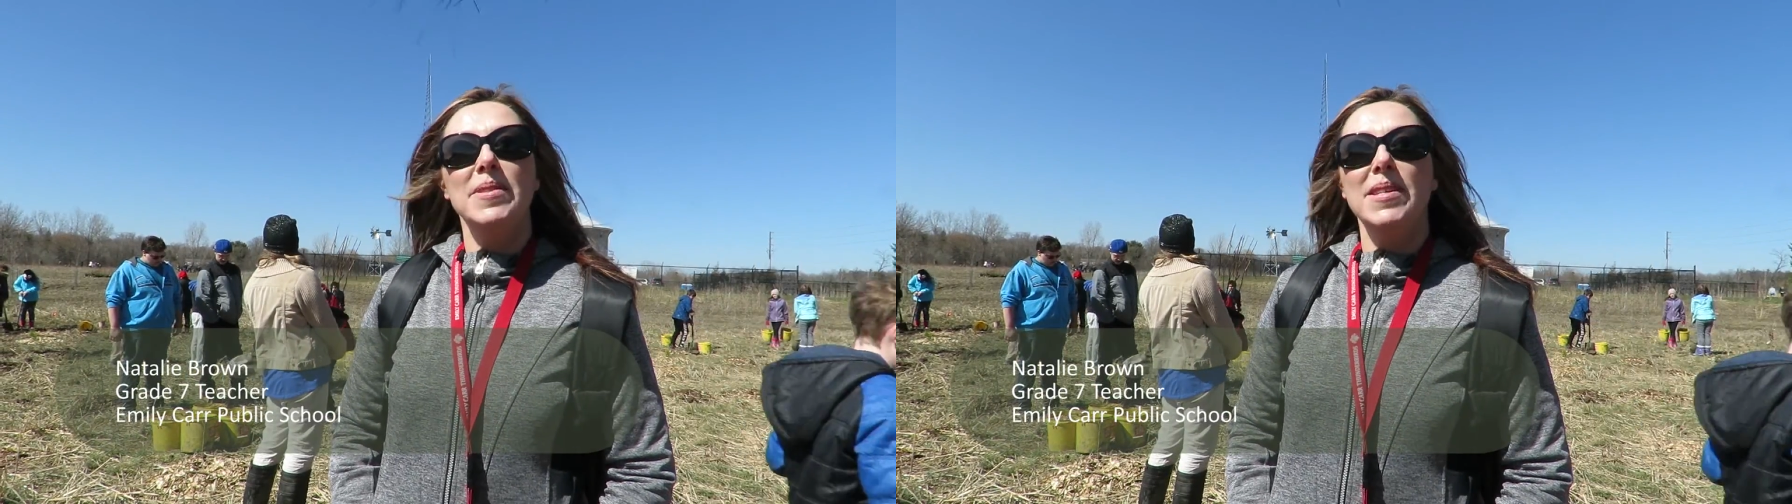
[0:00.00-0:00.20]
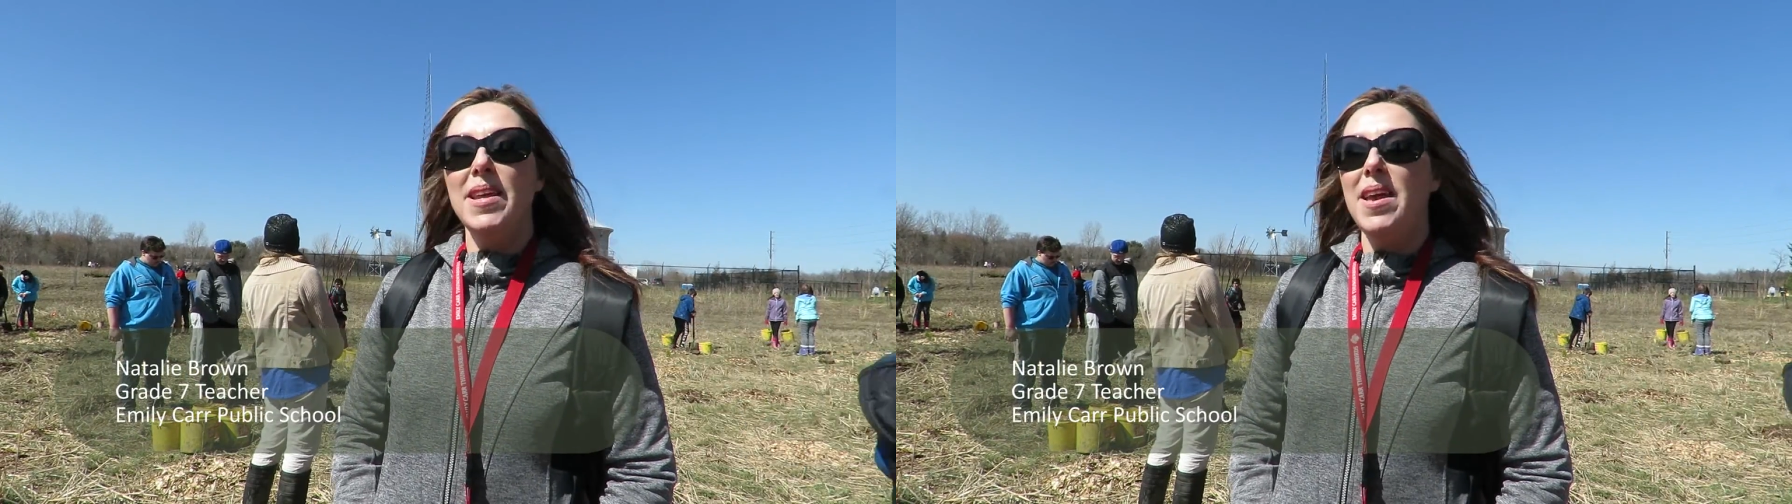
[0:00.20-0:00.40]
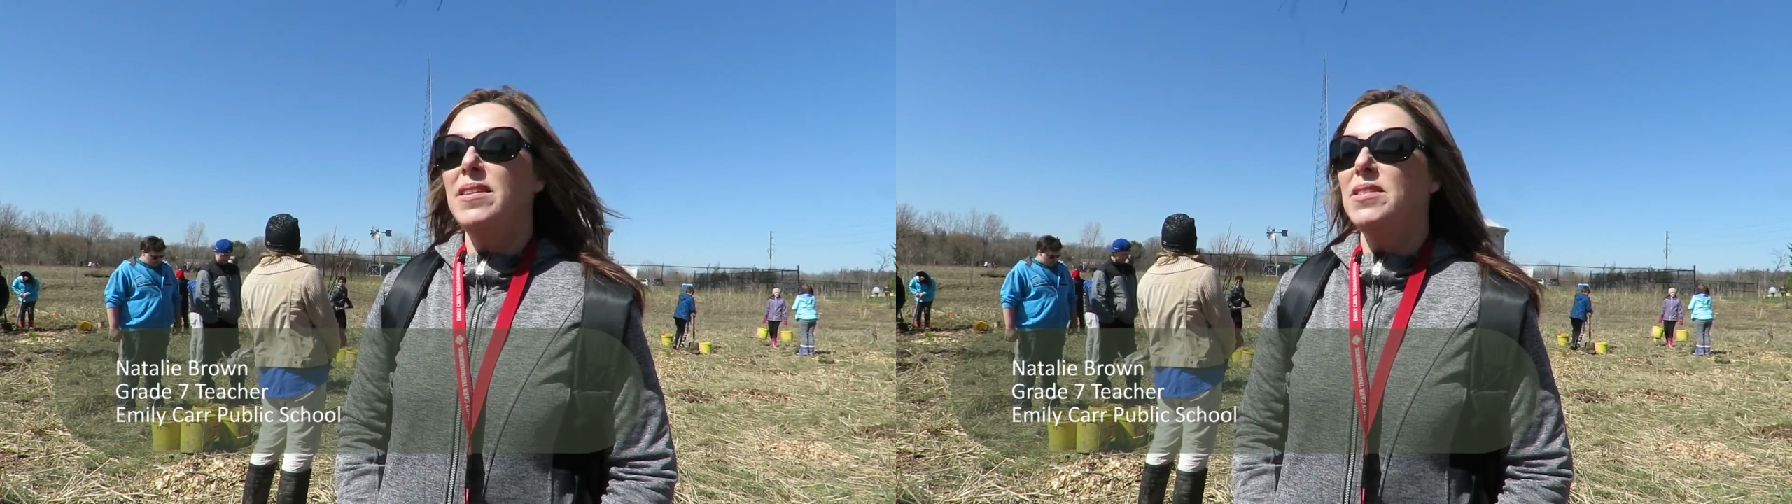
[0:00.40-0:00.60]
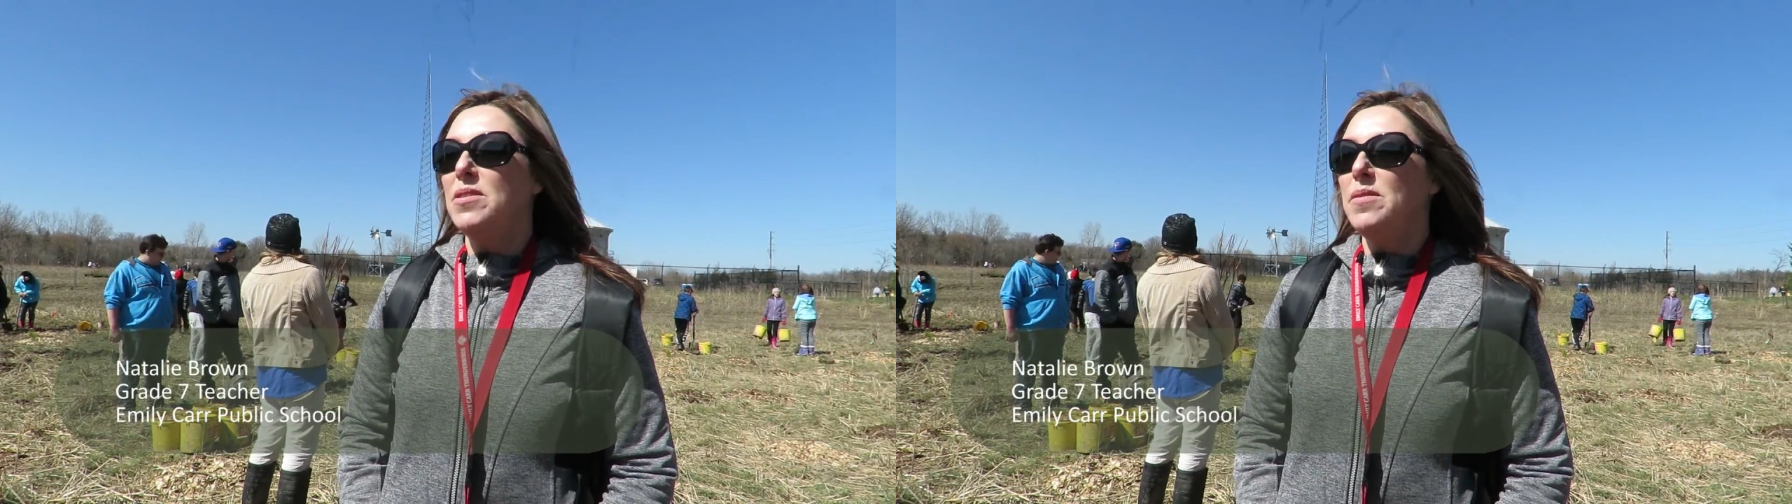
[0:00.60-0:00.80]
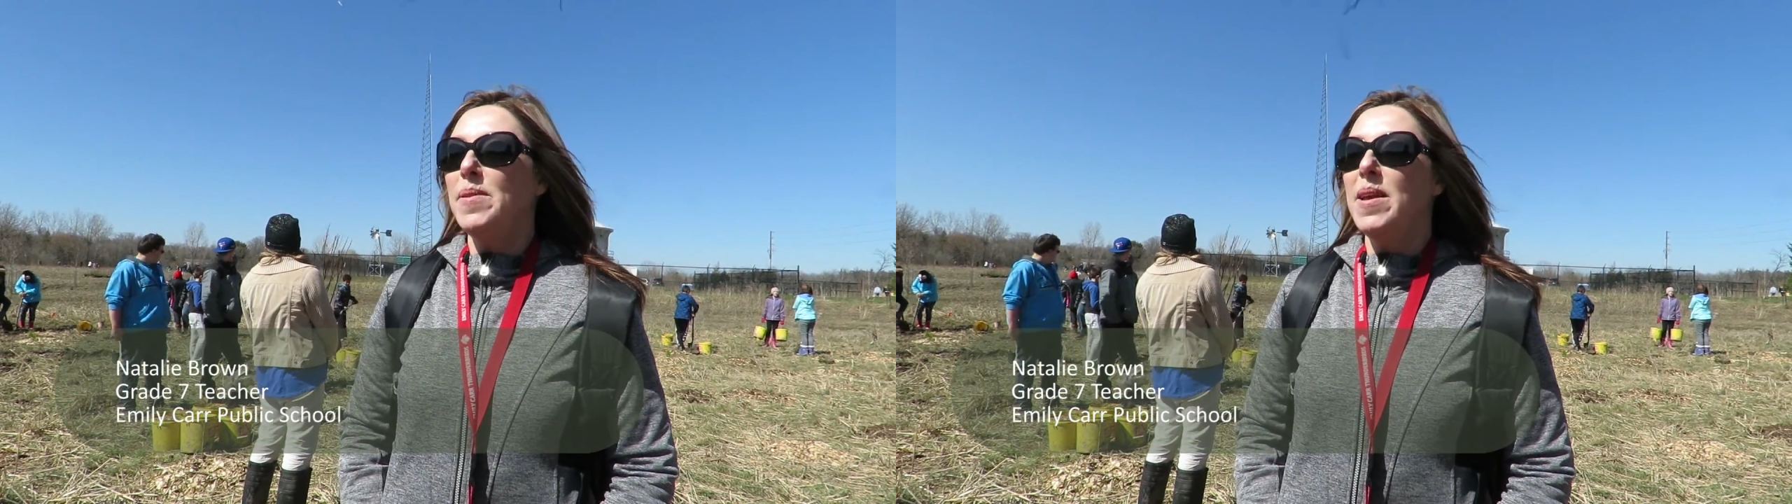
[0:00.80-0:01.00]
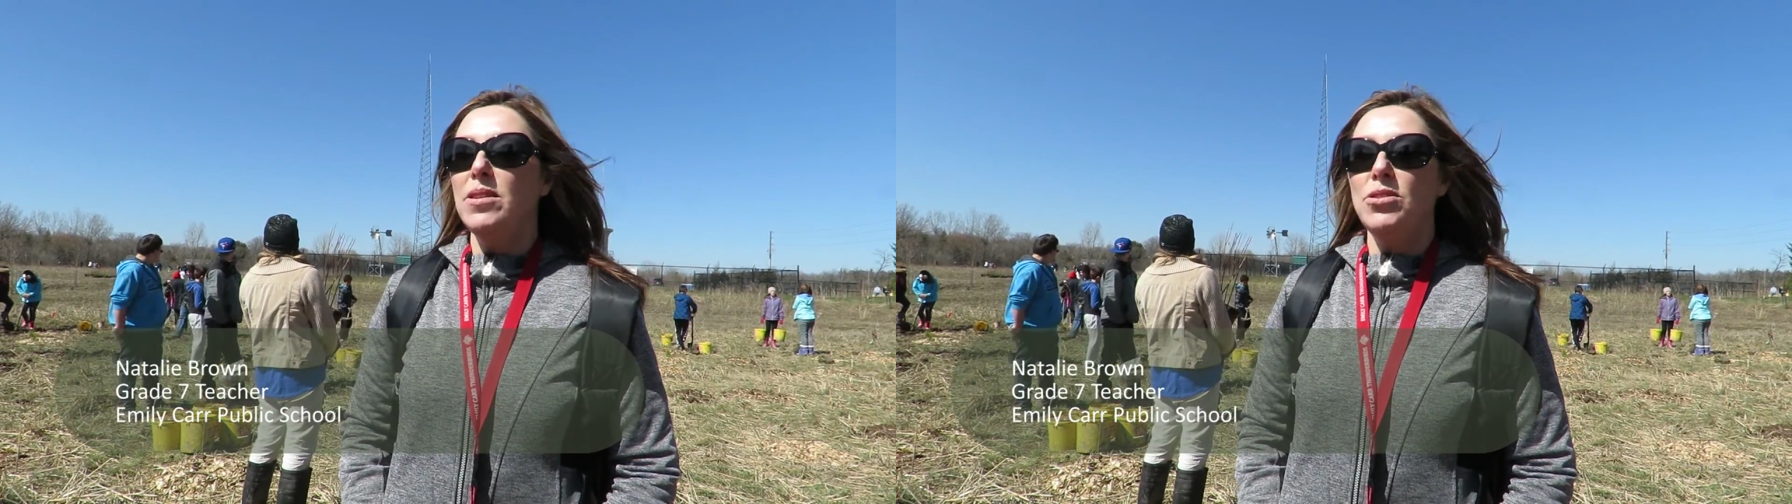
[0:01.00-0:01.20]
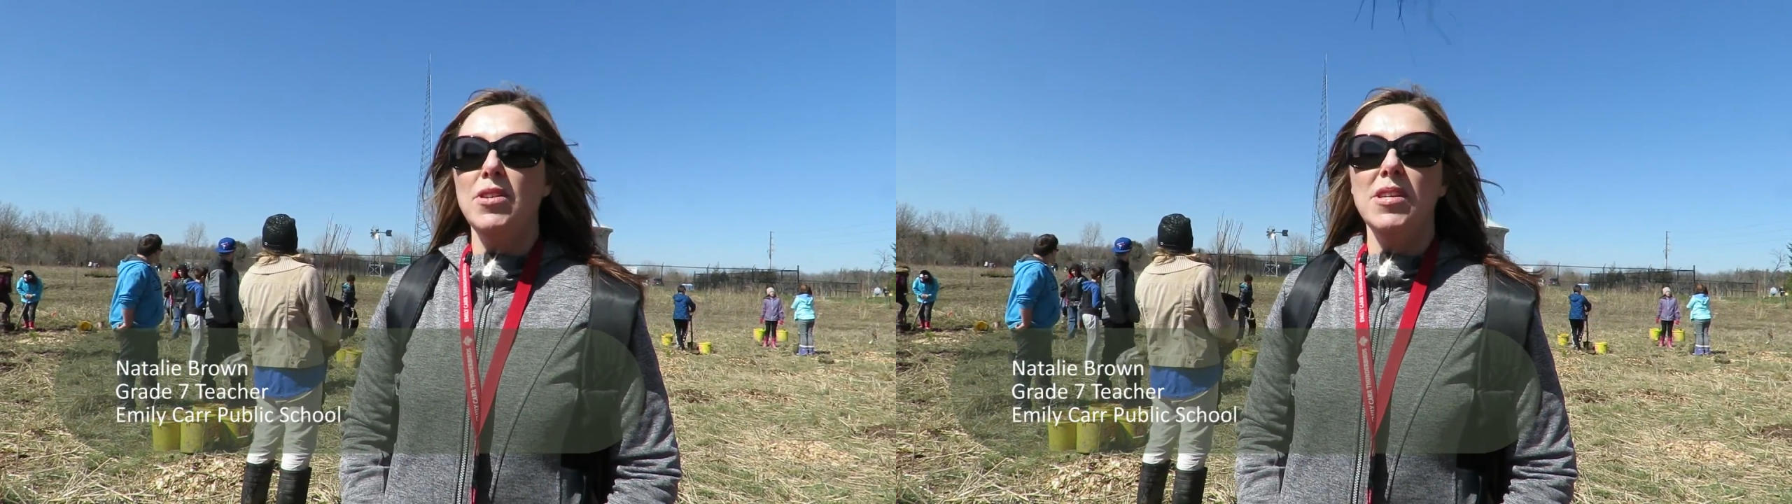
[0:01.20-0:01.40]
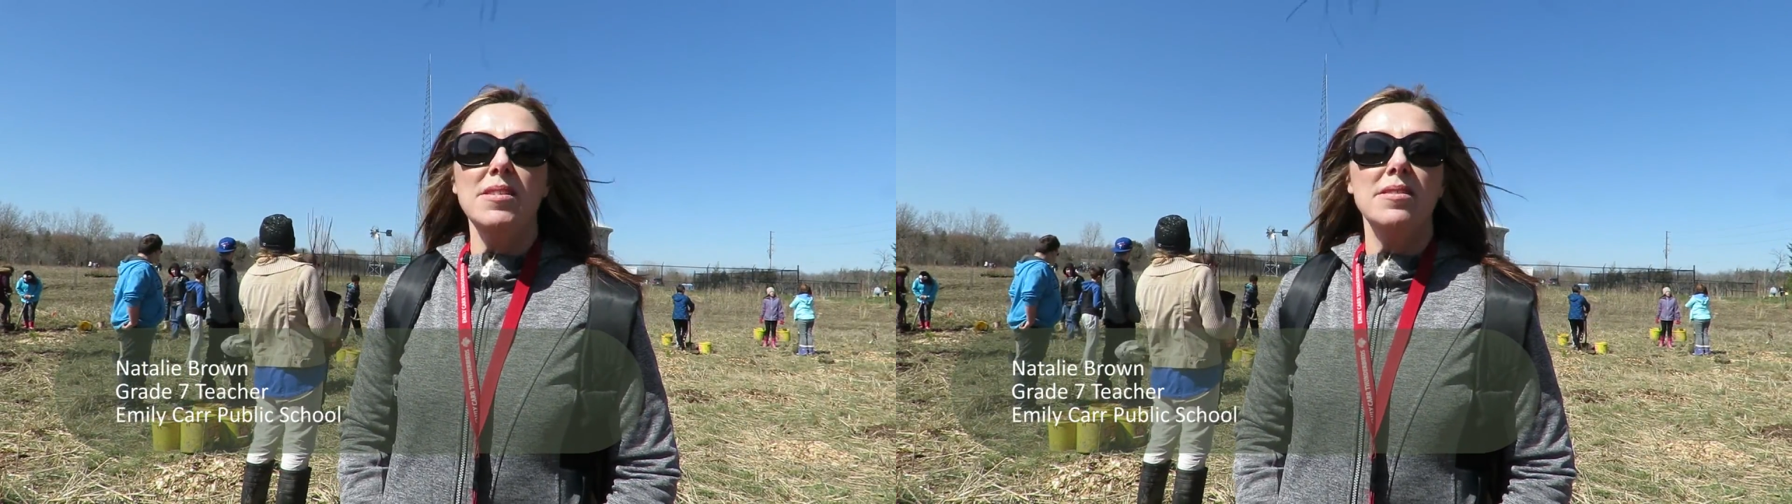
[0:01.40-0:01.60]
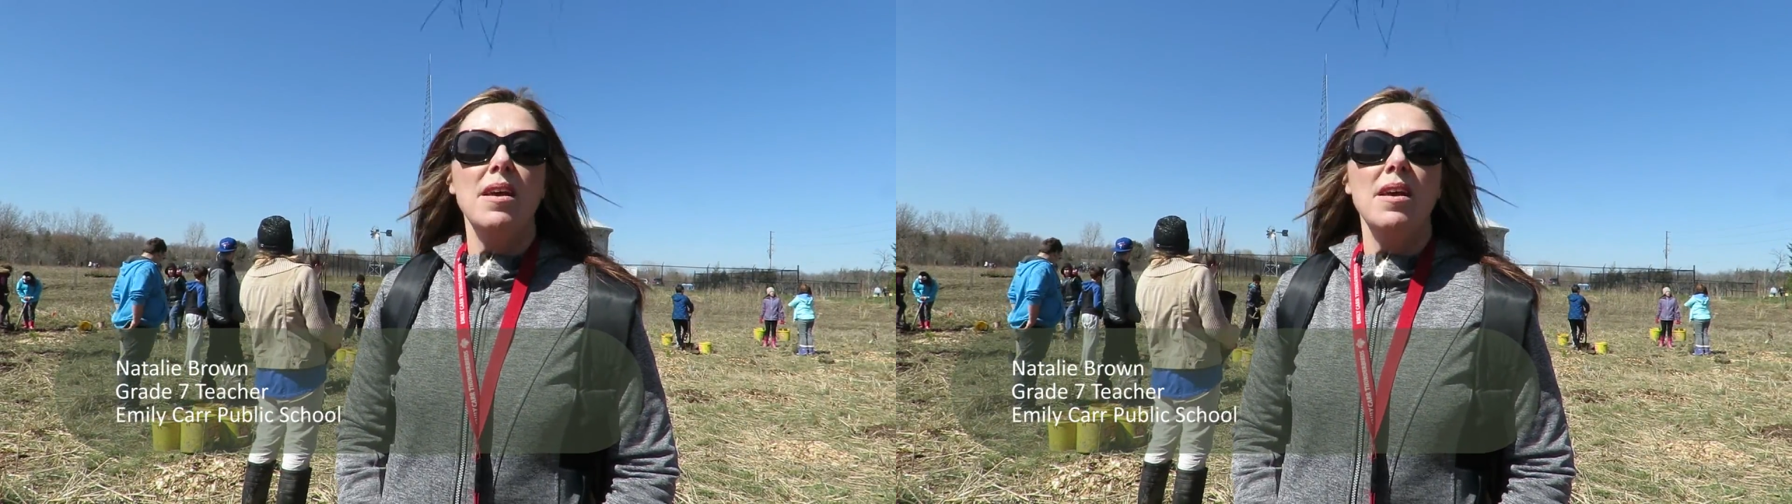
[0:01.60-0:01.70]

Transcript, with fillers: today to plant trees.